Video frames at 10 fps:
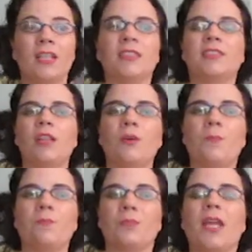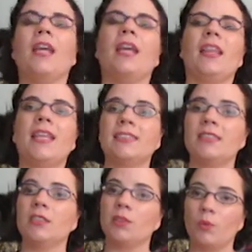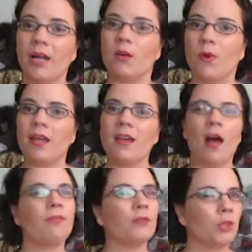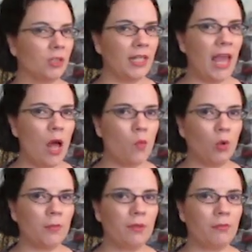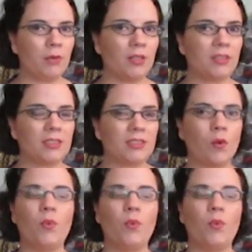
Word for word: So this is a great way of learning how Worbla works